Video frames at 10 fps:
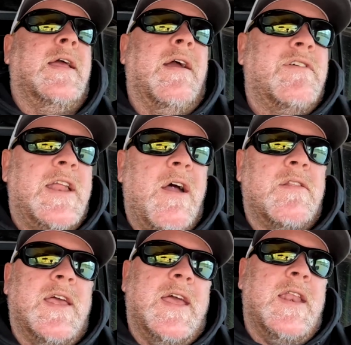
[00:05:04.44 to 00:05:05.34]
every now
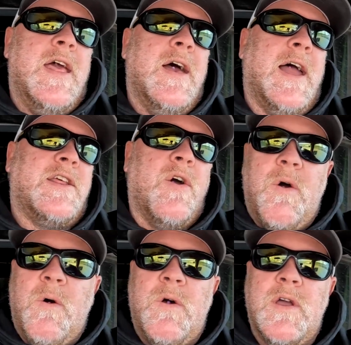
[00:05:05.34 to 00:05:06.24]
and then I'd
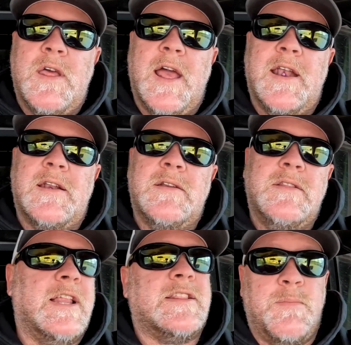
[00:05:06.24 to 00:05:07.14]
go and I'd
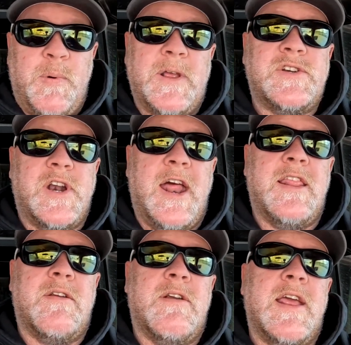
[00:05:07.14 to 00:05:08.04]
let the pressure out
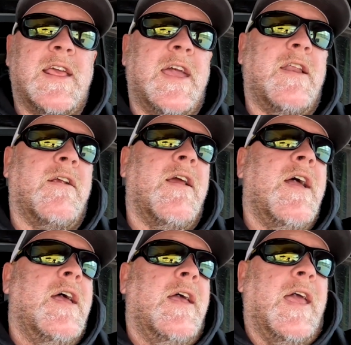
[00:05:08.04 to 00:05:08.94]
of the radiator
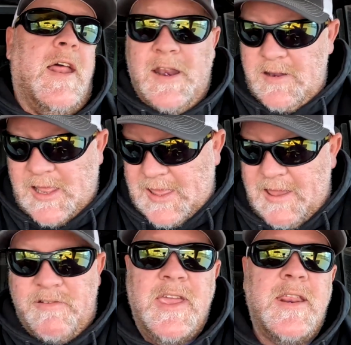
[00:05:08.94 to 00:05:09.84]
and I'd like
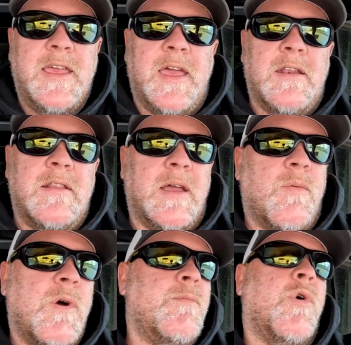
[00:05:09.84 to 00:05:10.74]
have heat again. Like
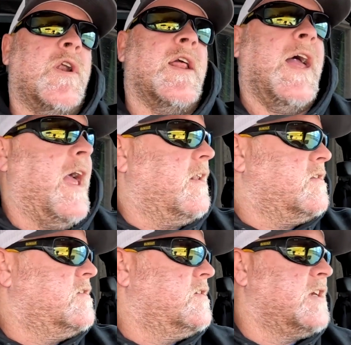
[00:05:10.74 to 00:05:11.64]
one morning I
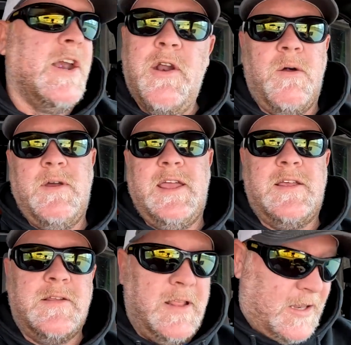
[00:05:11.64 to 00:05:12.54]
had zero
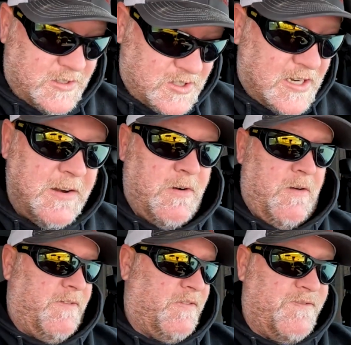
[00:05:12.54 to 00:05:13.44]
heat, like zero
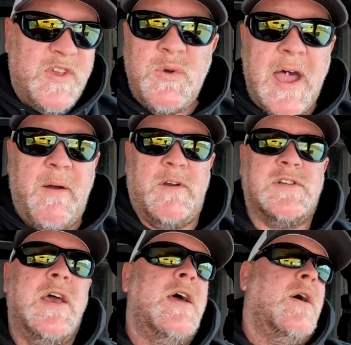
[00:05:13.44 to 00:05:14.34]
for a few hours.
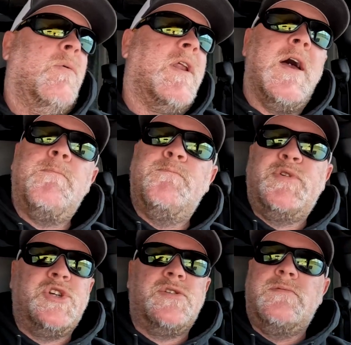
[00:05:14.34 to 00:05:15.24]
Went up,
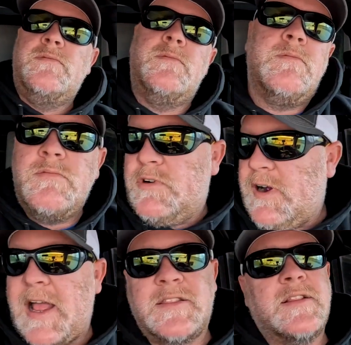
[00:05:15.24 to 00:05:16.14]

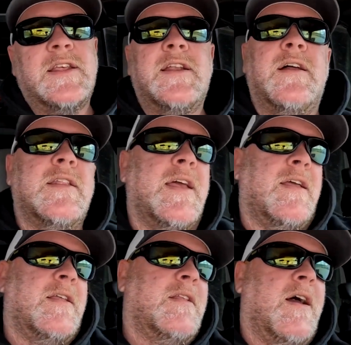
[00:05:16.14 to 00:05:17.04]
cracked the lid on
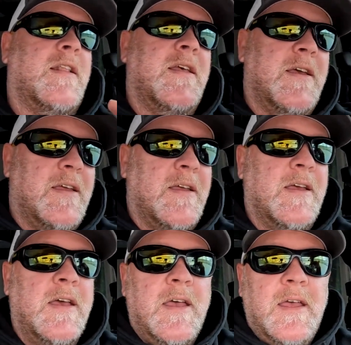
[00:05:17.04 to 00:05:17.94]
the